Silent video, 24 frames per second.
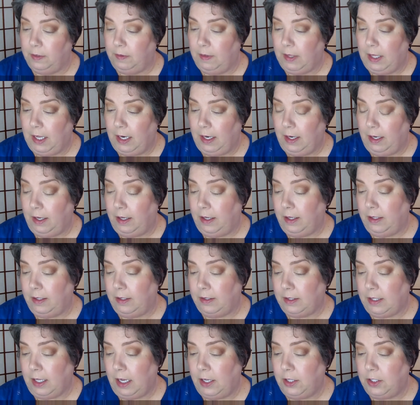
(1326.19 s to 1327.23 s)
that
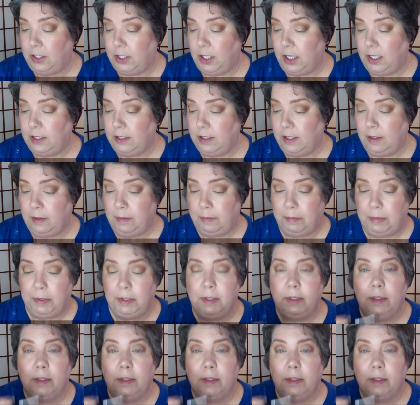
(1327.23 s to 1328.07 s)
is a Jessup